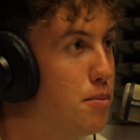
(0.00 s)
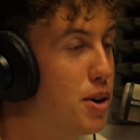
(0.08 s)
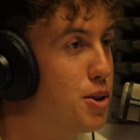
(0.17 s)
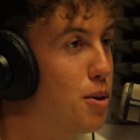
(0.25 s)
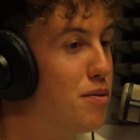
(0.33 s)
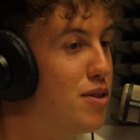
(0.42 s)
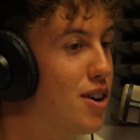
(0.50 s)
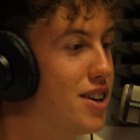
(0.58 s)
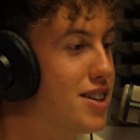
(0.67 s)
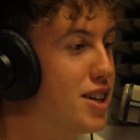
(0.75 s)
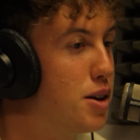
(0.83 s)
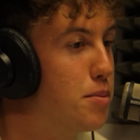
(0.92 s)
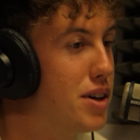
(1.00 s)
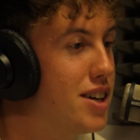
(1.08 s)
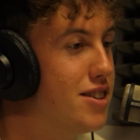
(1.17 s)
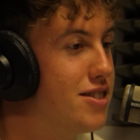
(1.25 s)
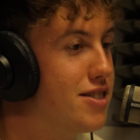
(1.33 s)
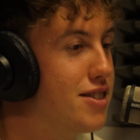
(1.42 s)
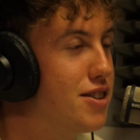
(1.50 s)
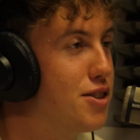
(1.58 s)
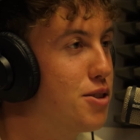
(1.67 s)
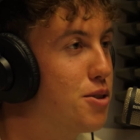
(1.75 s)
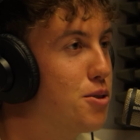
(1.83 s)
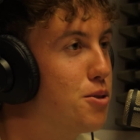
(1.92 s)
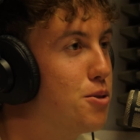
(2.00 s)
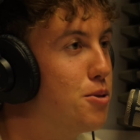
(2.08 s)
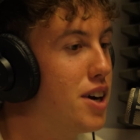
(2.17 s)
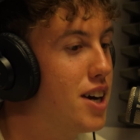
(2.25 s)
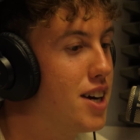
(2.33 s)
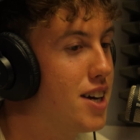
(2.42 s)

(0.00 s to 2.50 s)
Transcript: My top flying tip is to